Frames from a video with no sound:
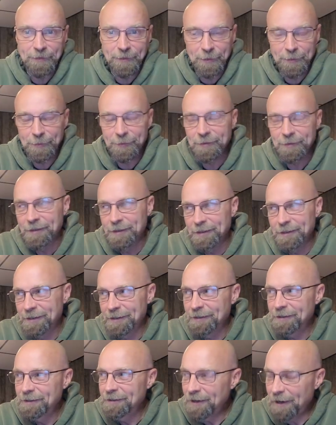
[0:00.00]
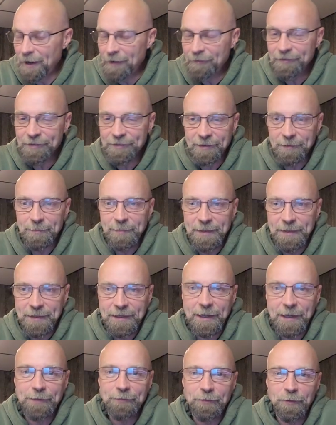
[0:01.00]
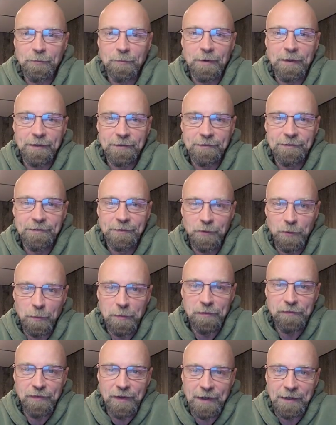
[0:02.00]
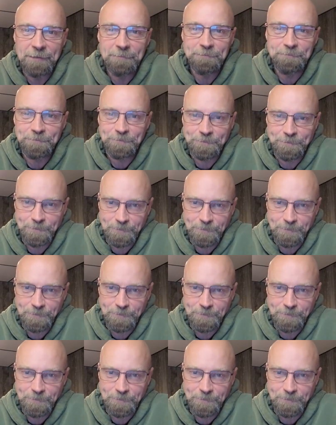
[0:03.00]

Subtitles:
So obviously be careful, but you'll be fine.